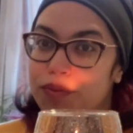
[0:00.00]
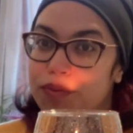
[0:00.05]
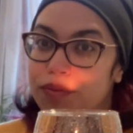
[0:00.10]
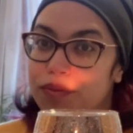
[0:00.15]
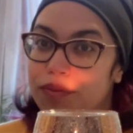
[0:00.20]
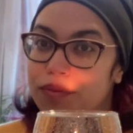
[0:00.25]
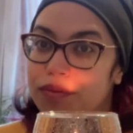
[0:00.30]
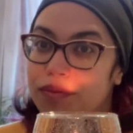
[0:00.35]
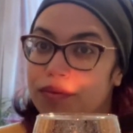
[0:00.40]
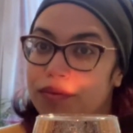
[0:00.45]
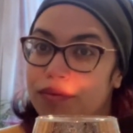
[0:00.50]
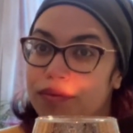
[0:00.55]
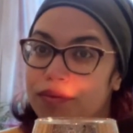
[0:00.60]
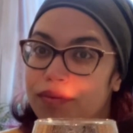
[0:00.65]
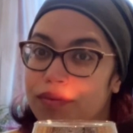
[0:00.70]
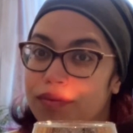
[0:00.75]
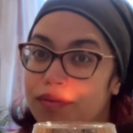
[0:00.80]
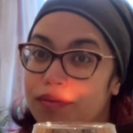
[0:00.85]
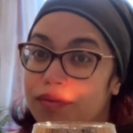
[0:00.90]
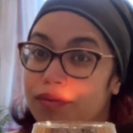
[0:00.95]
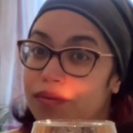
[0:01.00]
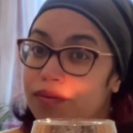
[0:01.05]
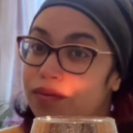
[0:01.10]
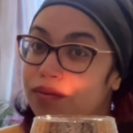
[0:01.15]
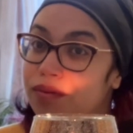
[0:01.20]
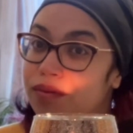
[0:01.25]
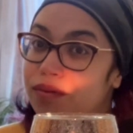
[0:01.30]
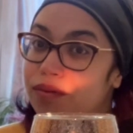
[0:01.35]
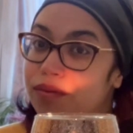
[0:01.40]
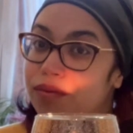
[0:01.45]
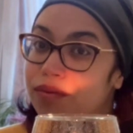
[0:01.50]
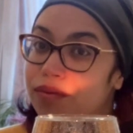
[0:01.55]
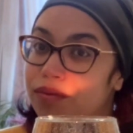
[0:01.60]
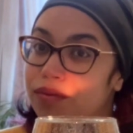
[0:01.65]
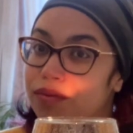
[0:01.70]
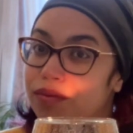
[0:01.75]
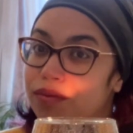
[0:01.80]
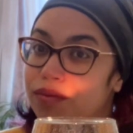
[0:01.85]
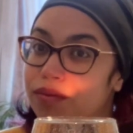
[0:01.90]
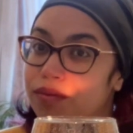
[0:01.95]

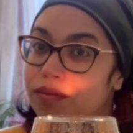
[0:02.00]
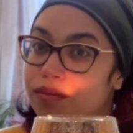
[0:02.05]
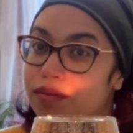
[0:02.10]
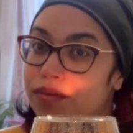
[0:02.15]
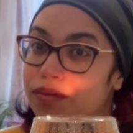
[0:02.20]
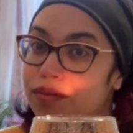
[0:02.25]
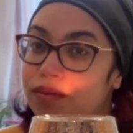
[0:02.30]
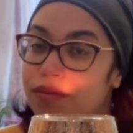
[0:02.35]
Nobody speaks.